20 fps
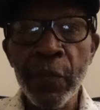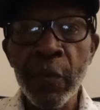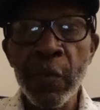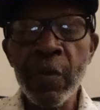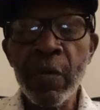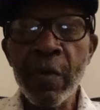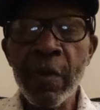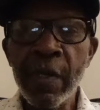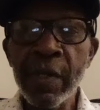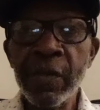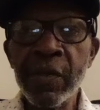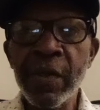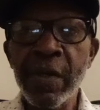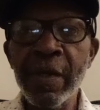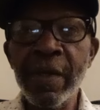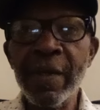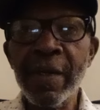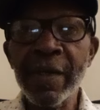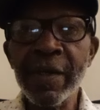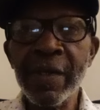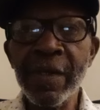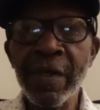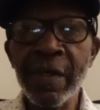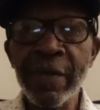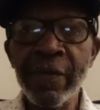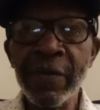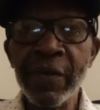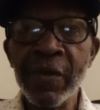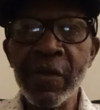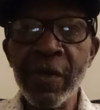You know, that's a
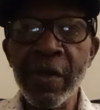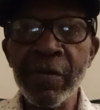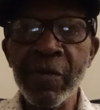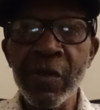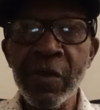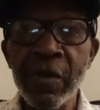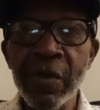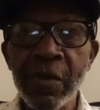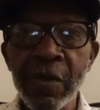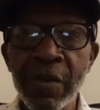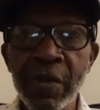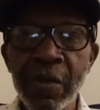hell of a subject.